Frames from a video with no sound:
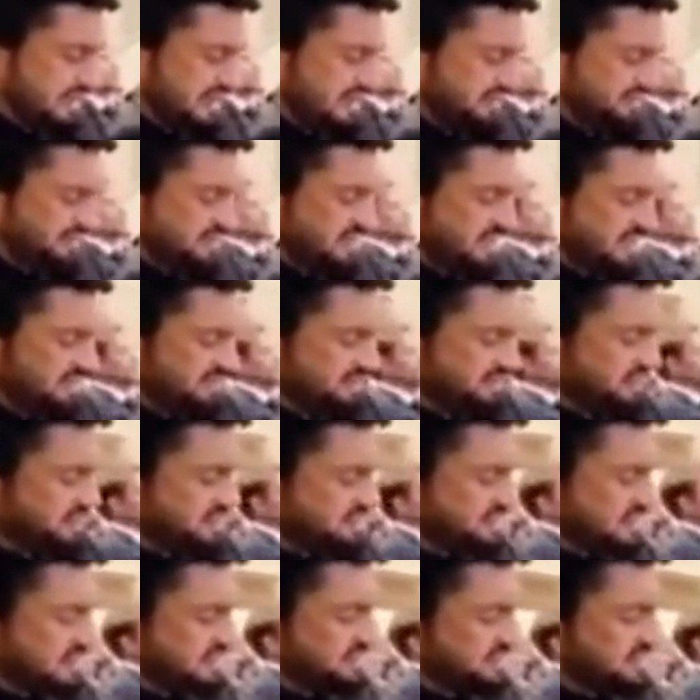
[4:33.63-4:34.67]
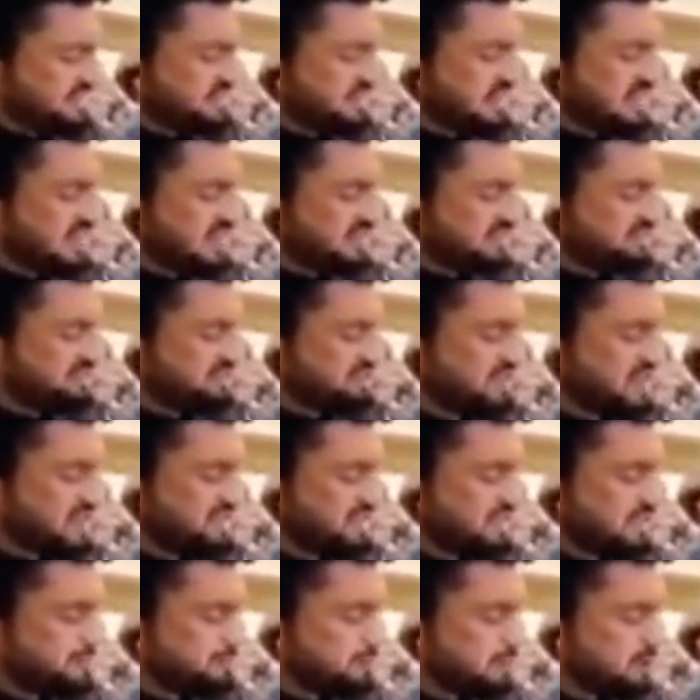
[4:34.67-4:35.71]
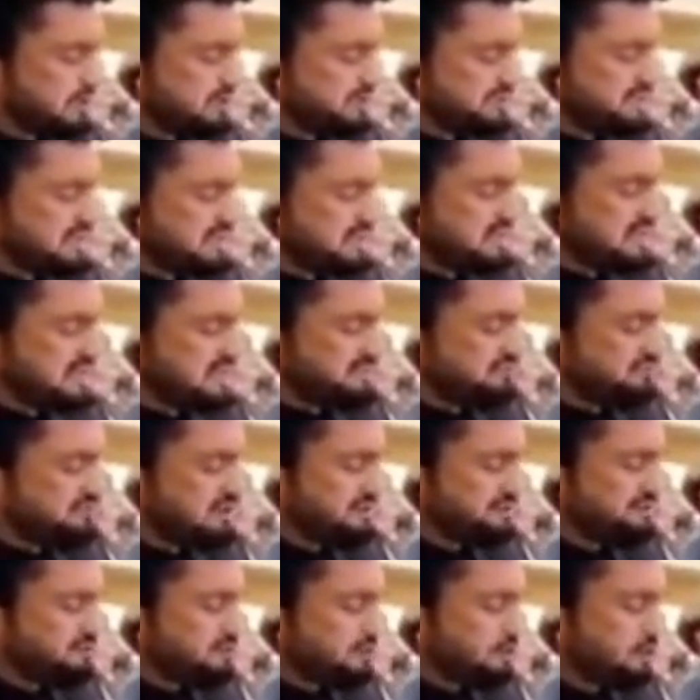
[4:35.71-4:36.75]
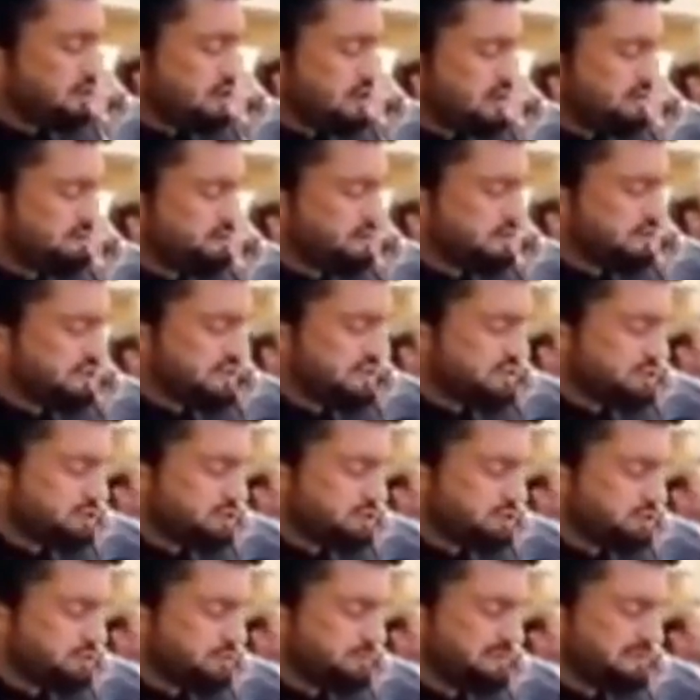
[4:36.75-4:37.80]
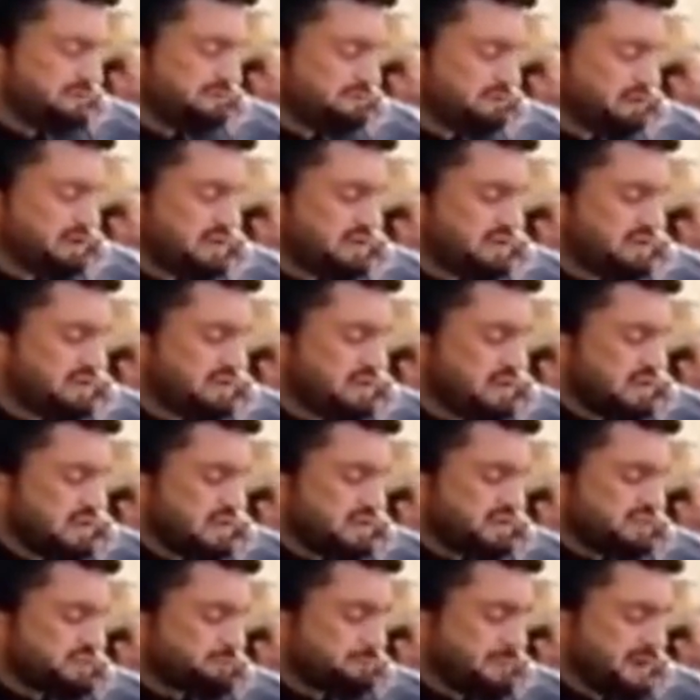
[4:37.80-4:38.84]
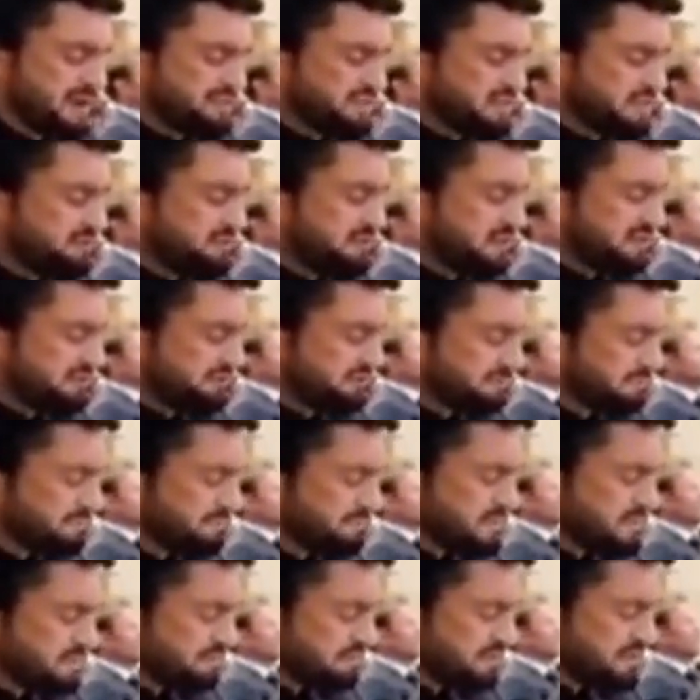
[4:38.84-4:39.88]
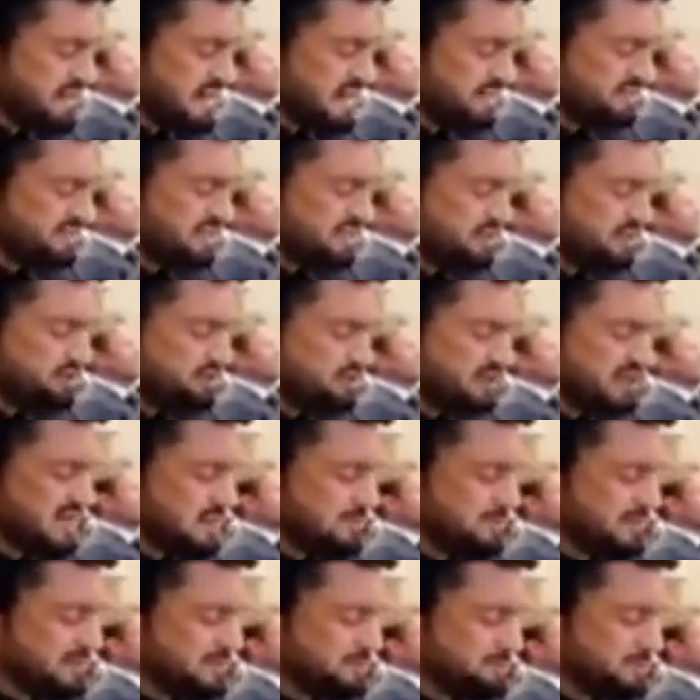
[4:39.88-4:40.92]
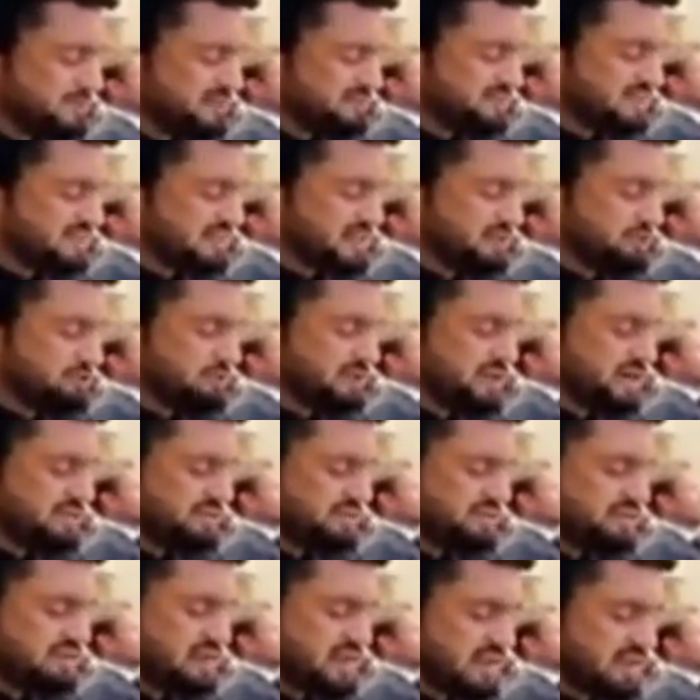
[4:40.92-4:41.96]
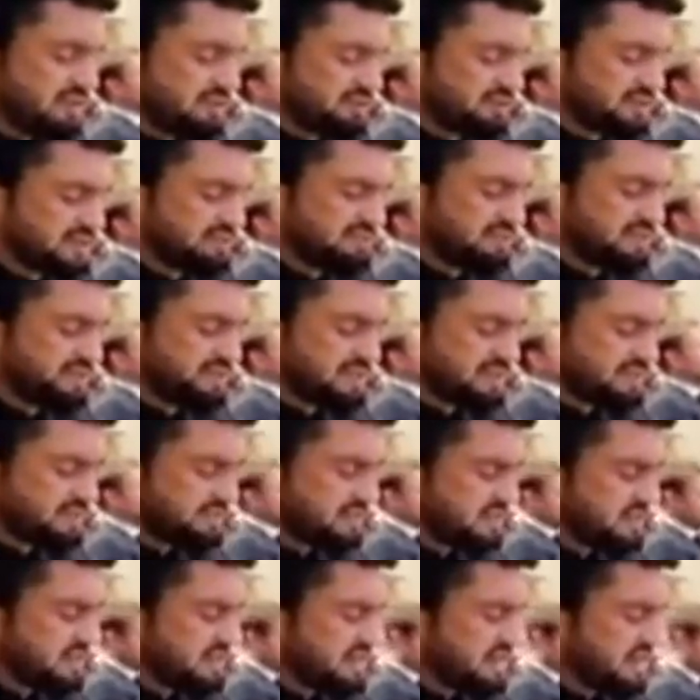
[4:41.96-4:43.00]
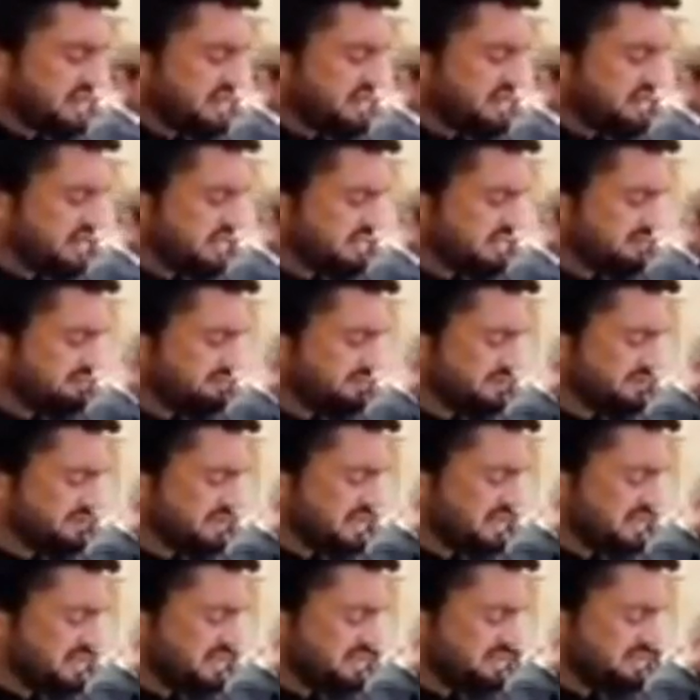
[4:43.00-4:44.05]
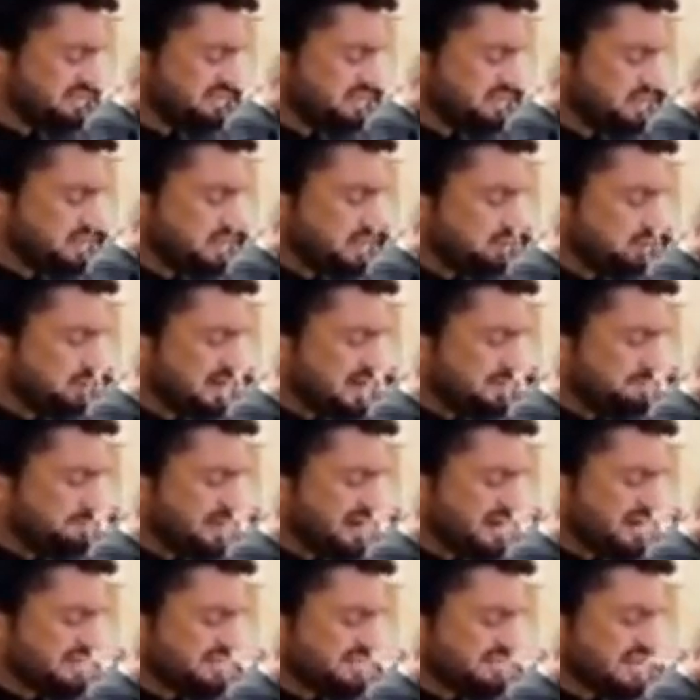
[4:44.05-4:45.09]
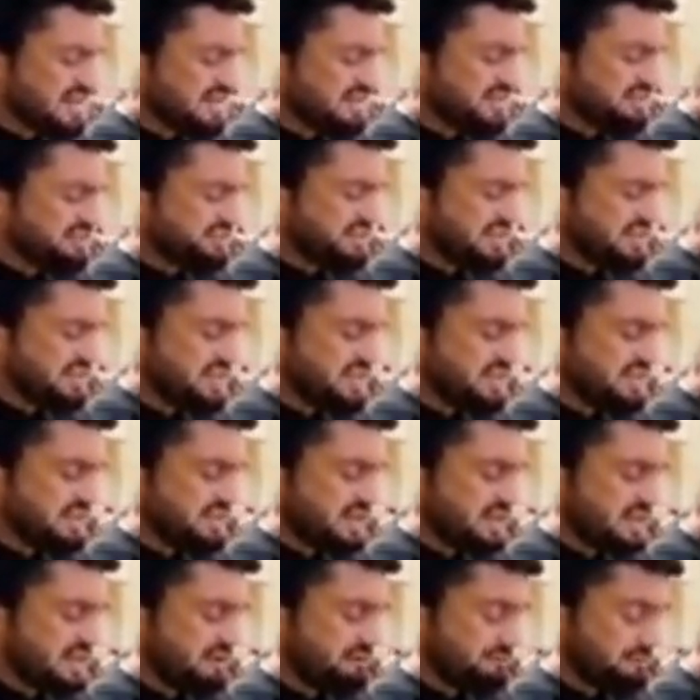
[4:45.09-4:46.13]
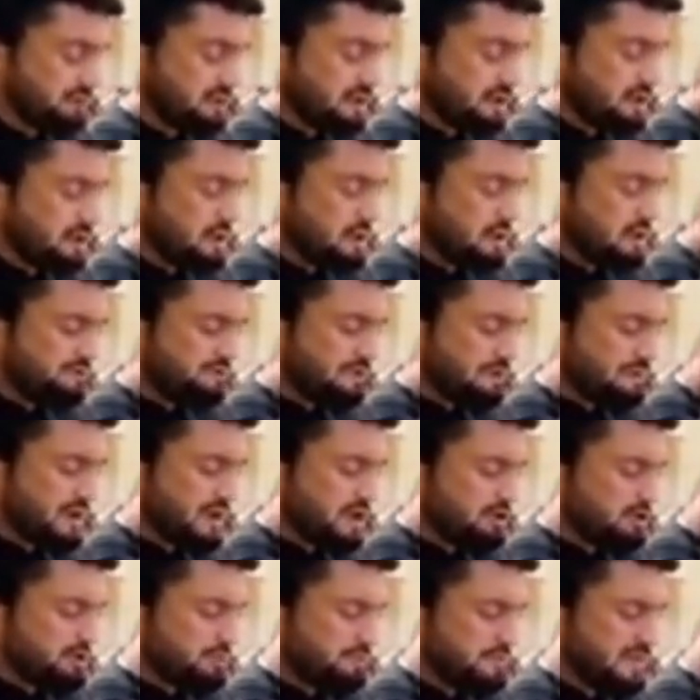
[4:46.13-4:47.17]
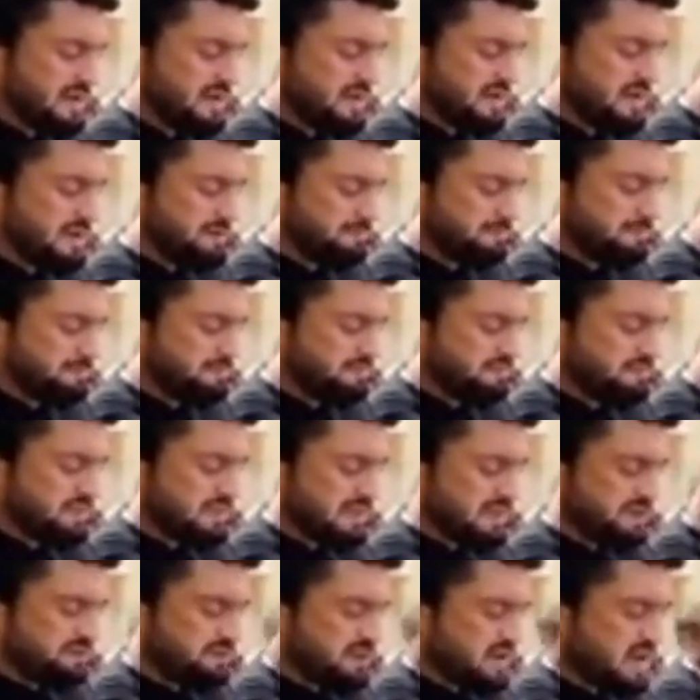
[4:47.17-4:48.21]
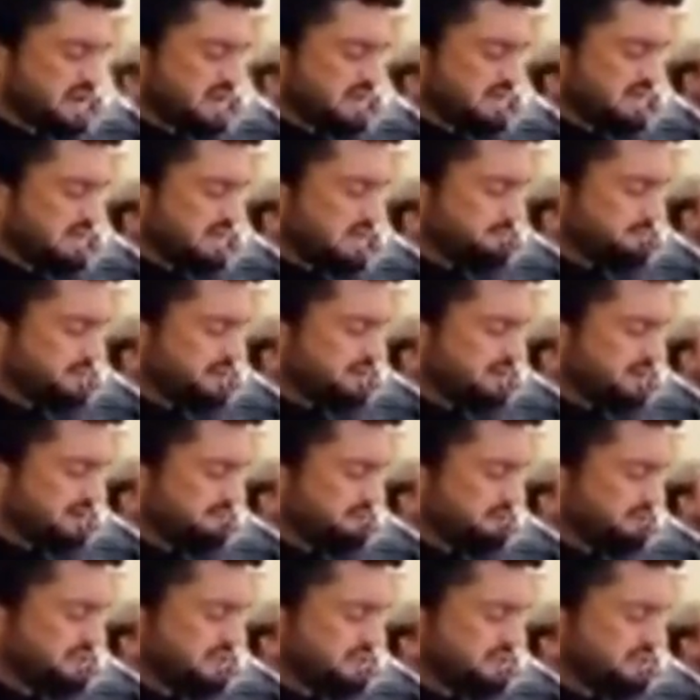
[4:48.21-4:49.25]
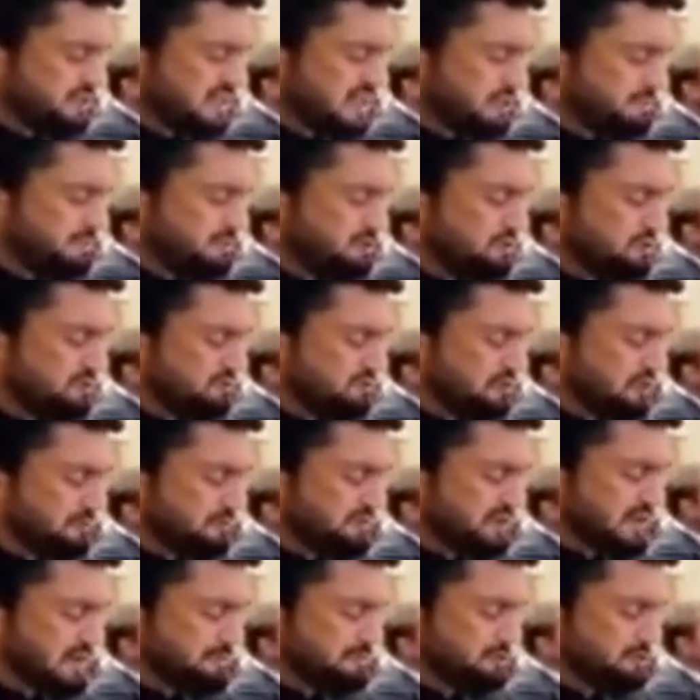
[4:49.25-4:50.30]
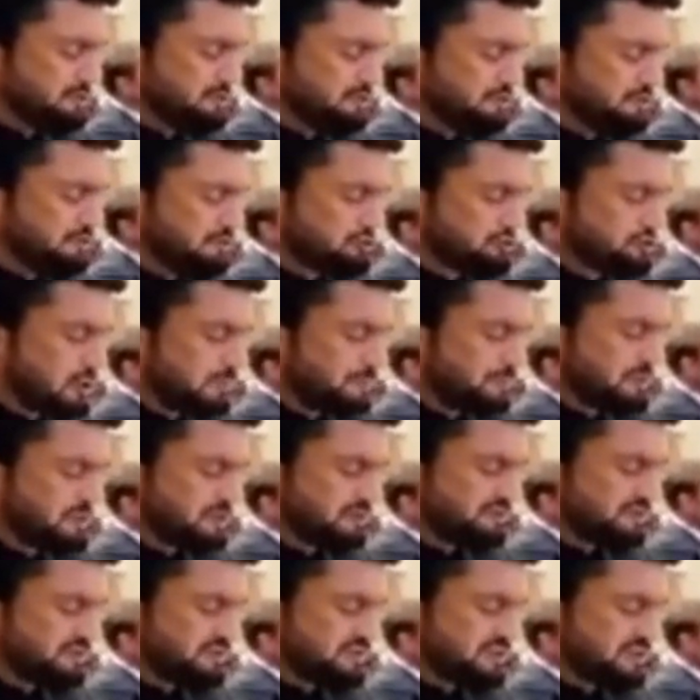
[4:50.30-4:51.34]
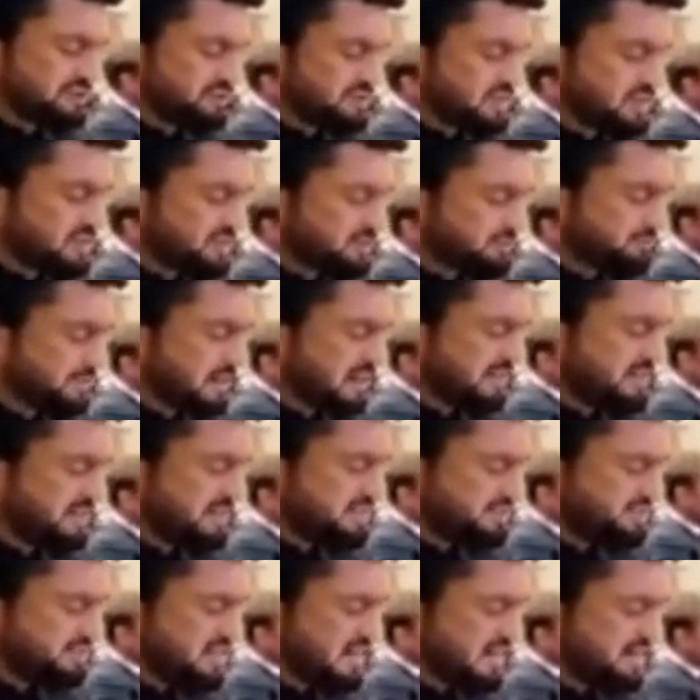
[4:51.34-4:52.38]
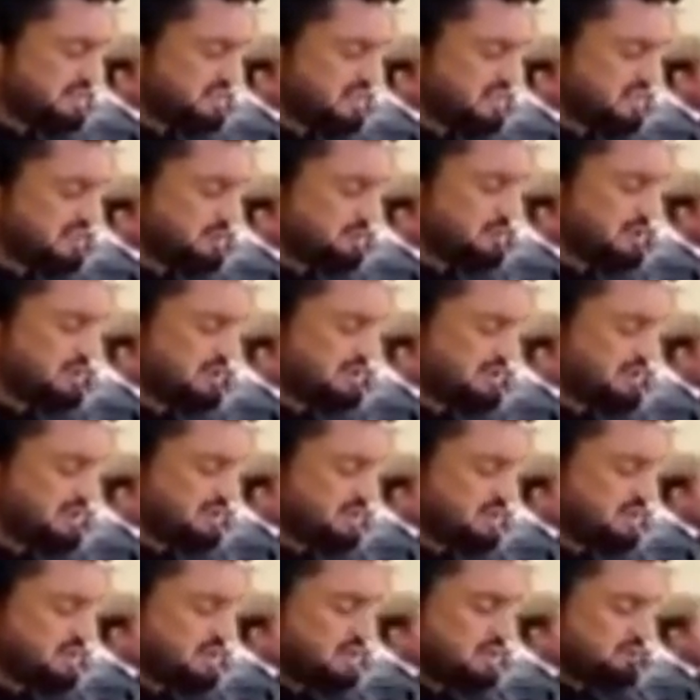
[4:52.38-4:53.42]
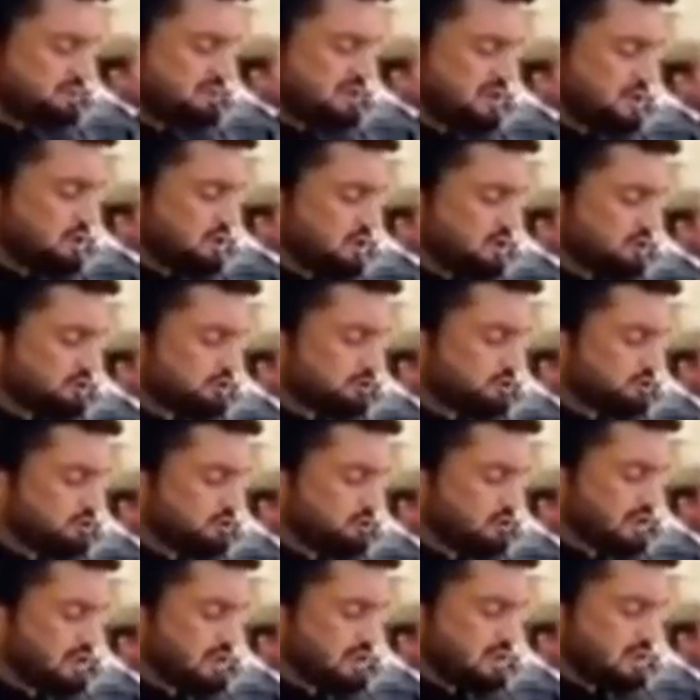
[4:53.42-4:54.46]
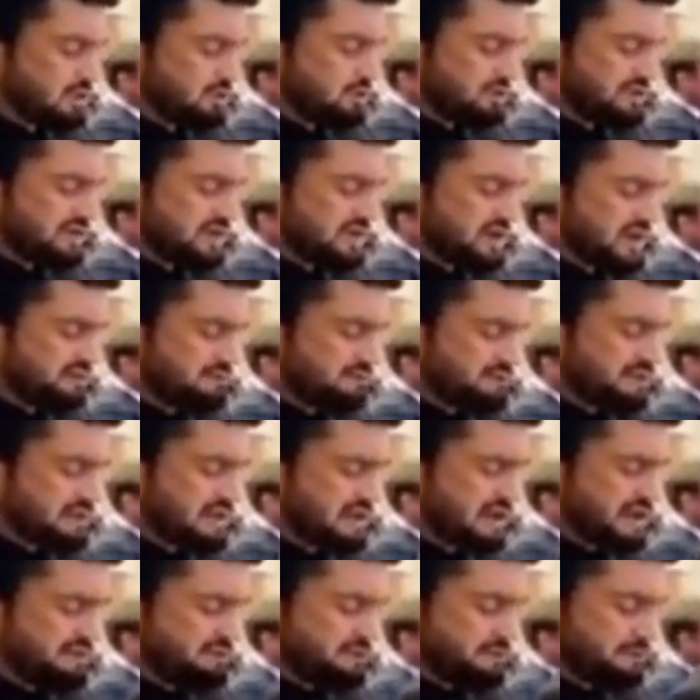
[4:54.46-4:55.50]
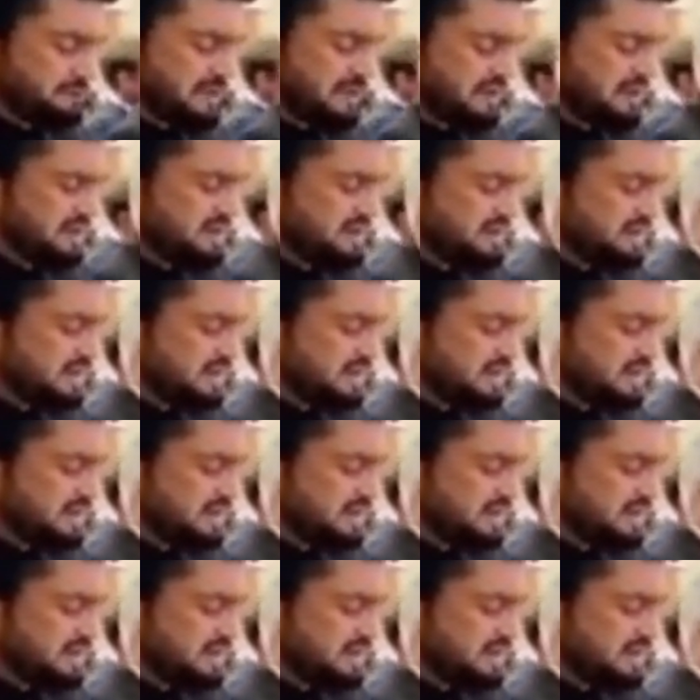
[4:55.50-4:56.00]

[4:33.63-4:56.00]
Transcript: Excellencies, it is our stated policy that all refugees should be fully respected with free access to government's basic education, health services and other facilities. While Pakistan is taking care of about 1 million Afghan urban refugees that moved from camps due to stoppage of assistance by the international community, we are also looking after 500,000